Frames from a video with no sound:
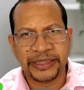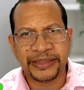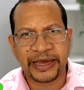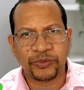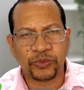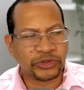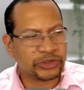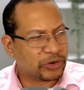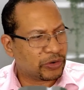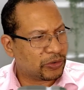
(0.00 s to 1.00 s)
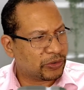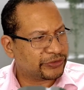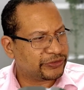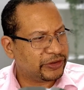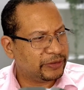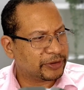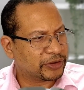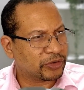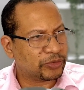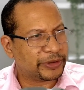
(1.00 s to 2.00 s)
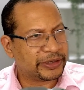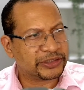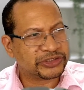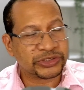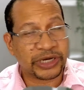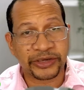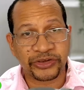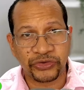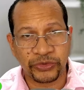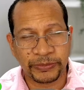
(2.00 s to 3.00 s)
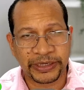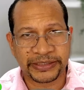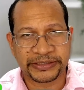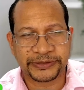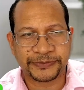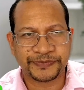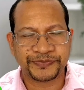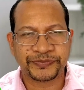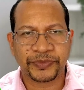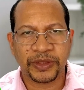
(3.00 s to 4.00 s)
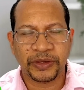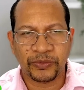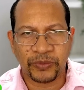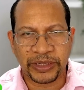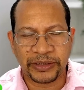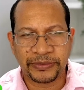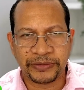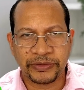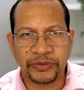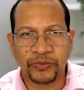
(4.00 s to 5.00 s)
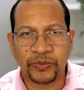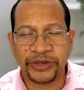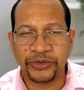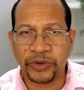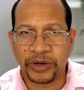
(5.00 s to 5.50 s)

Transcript: that would cause hemoglobin to accumulate? Well, when you